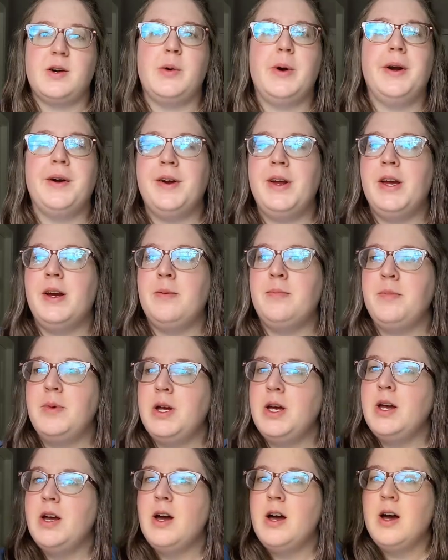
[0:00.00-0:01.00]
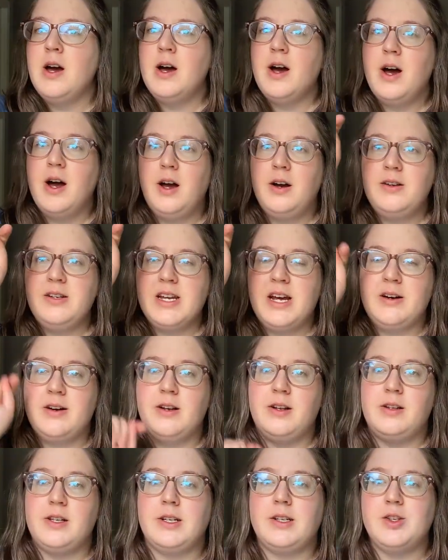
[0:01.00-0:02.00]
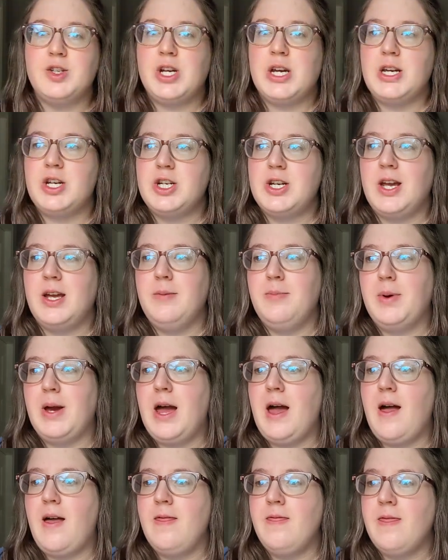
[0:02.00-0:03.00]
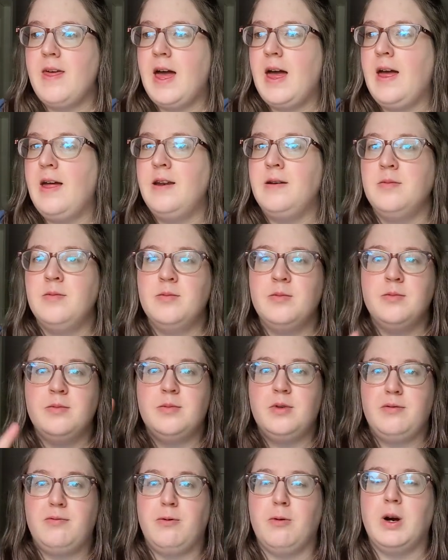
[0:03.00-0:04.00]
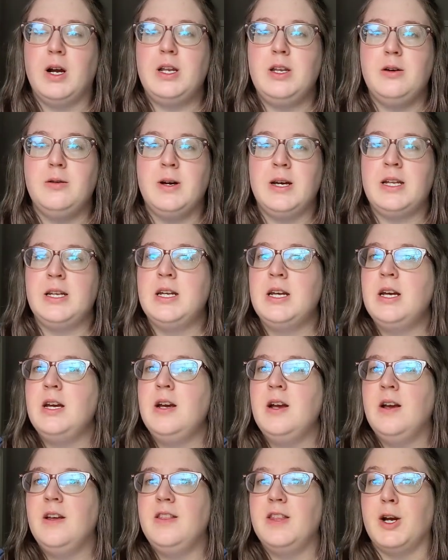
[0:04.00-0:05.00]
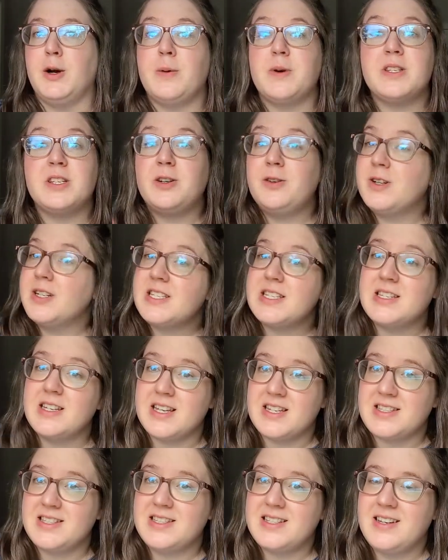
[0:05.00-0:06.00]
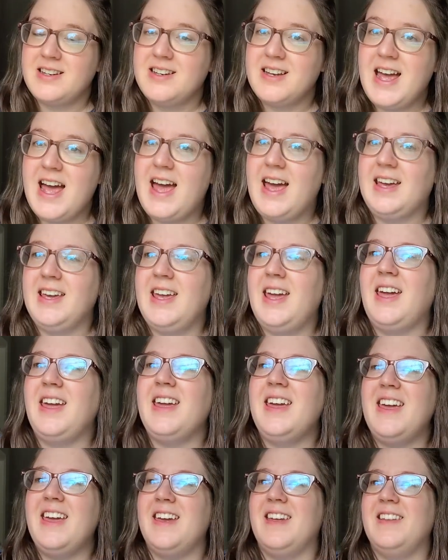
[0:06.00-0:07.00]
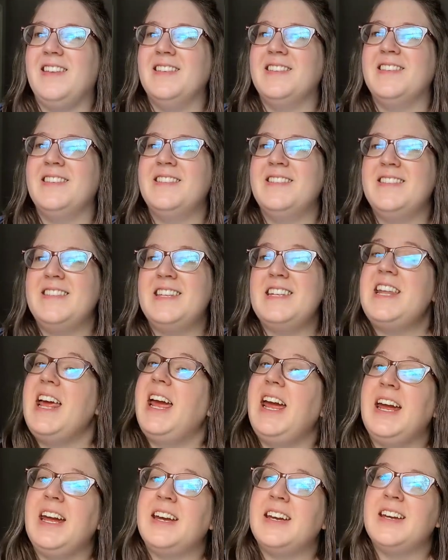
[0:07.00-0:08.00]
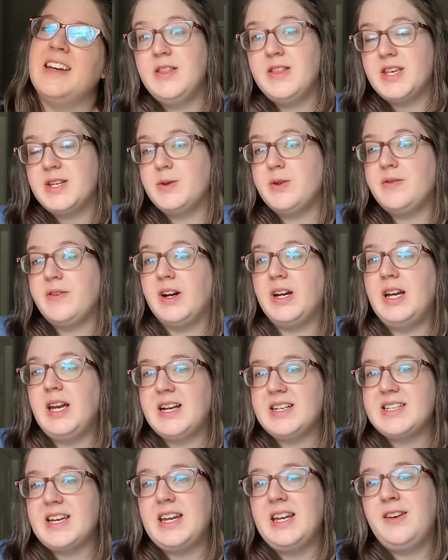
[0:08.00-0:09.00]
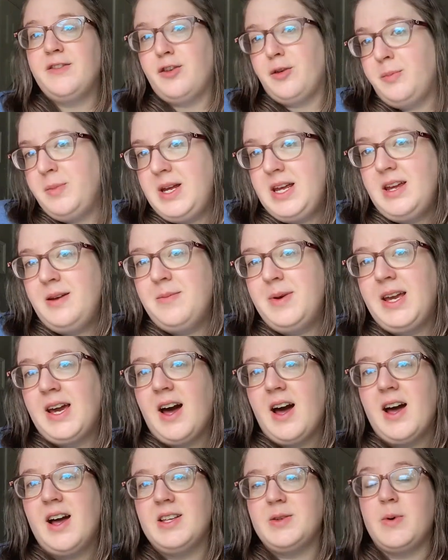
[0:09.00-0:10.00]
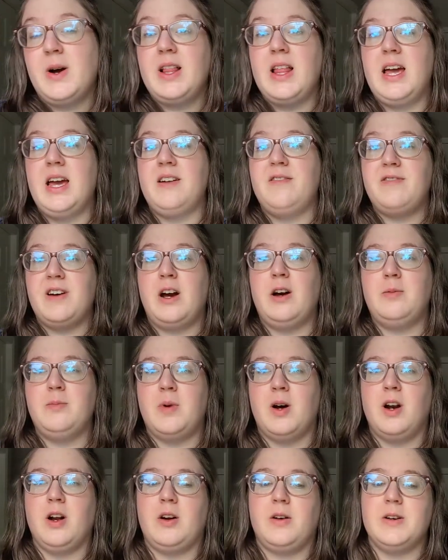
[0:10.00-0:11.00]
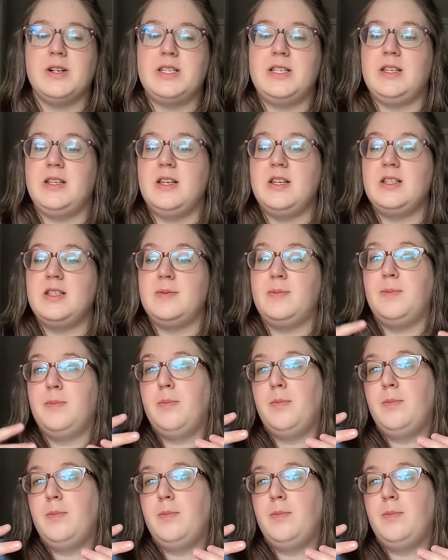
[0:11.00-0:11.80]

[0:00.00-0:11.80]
aquarium, hung down in a little J shape, and then before I knew it, there was a chrysalis hanging in the tank. This was very exciting for me because while I had found monarch chrysalids